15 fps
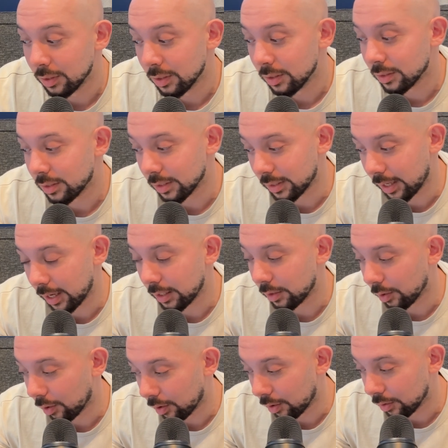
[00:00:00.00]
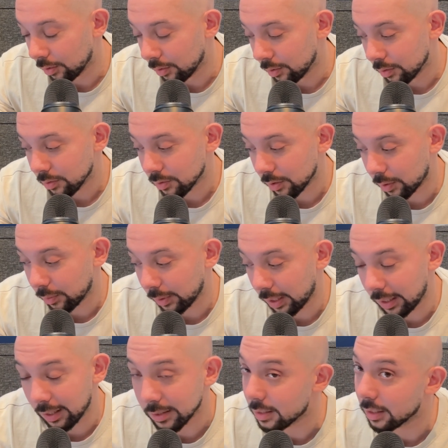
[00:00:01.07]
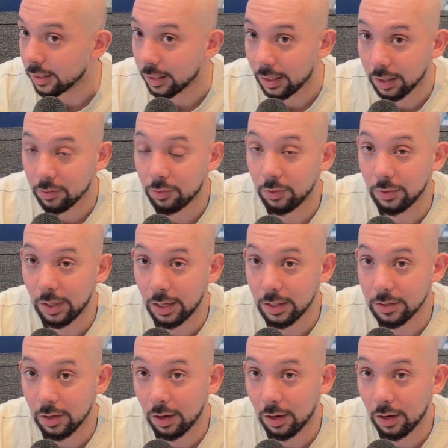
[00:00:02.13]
Today, not. So yeah, let's see in the next few days,